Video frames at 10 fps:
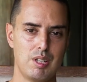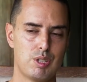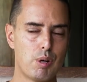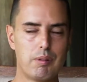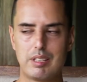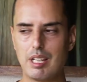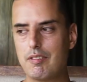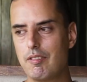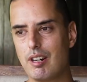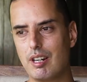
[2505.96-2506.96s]
So if we
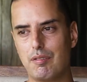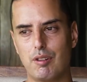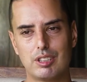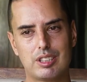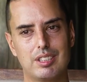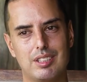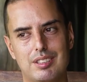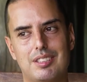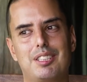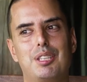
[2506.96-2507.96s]
take a very
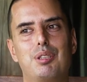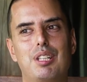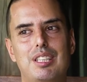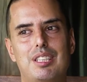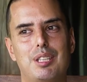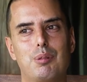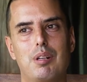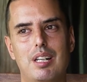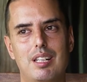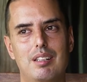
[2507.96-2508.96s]
unfortunate situation
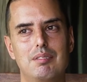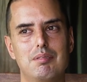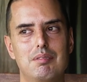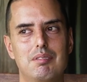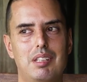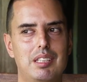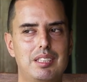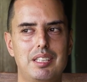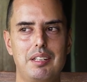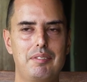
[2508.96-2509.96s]
where,
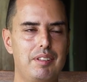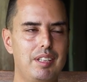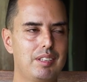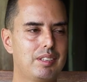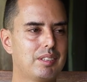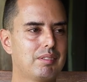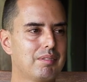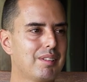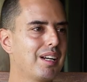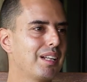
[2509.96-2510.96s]
let's say, things
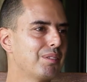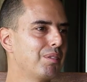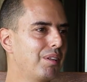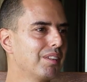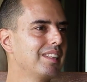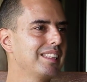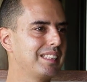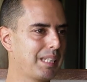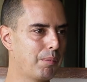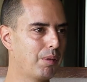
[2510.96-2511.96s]
got wrong in the
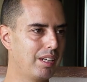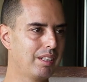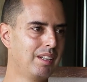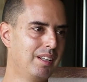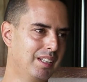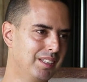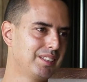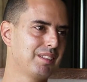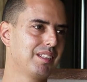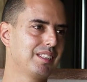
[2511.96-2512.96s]
same way.
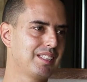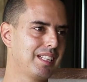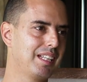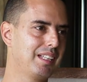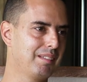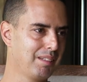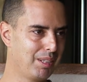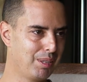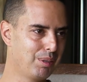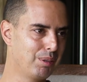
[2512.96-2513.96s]
So let's say
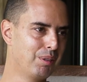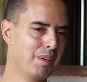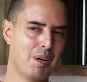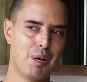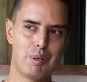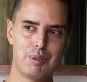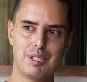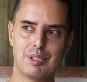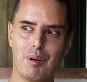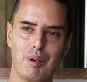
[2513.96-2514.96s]
you who
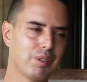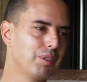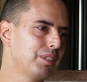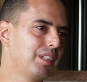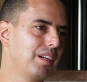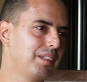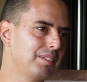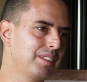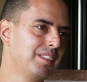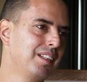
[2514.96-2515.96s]
did all those
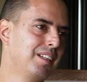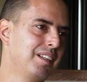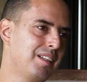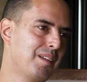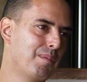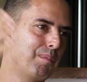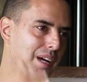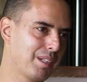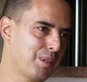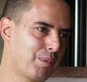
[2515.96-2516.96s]
dives
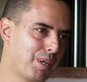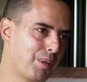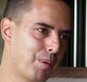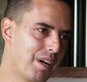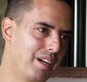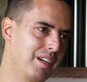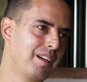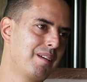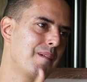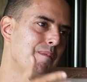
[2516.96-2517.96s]
back to where you were,
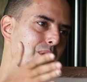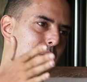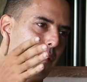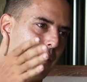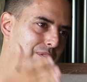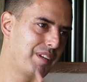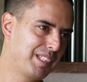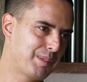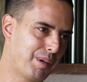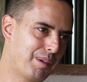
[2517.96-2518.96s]
where
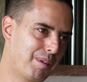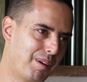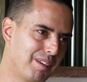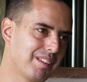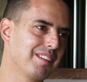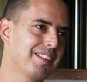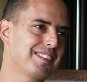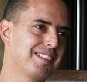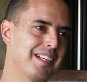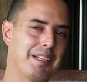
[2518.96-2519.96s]
things went wrong.
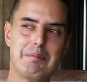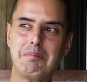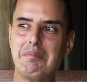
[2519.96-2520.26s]
Let's say